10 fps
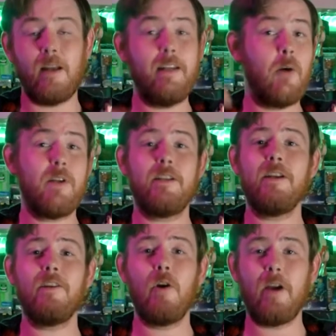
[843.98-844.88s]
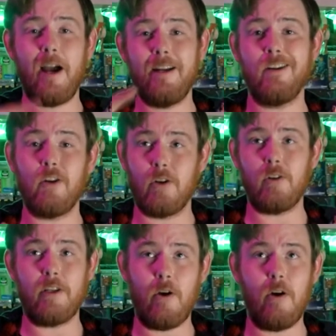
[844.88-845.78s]
Now, we did know kind of
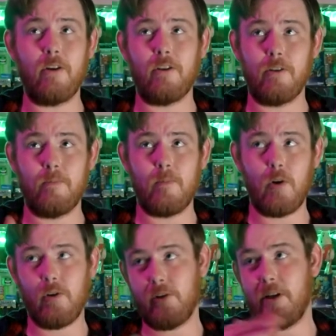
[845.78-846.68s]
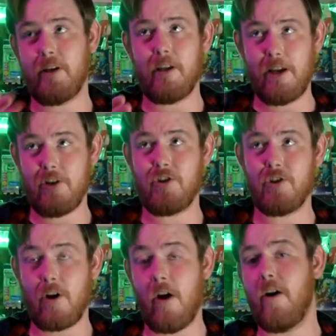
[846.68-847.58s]
early on, or
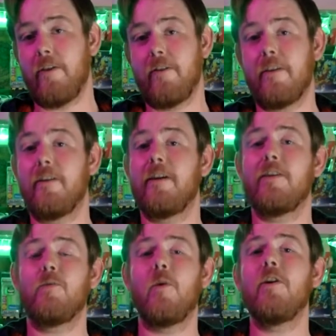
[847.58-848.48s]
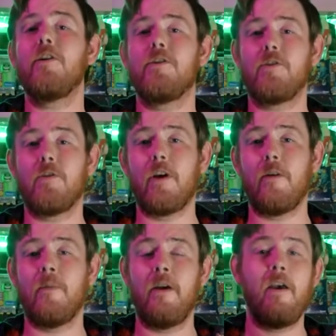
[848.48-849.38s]
early-ish on, that the kids were going to suit
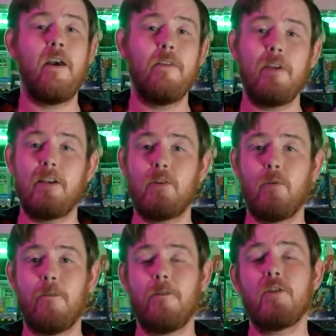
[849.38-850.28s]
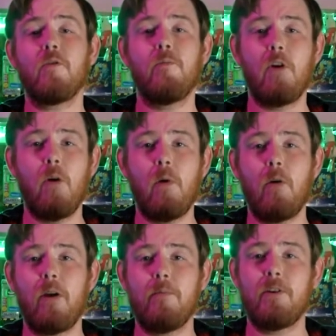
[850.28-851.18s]
up thanks to an official
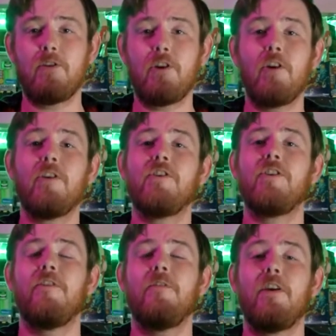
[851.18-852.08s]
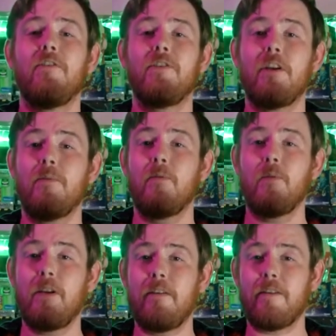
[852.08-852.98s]
promo image courtesy of Entertainment
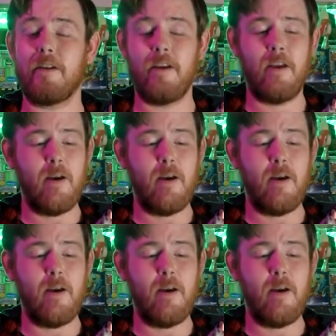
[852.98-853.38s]
Weekly.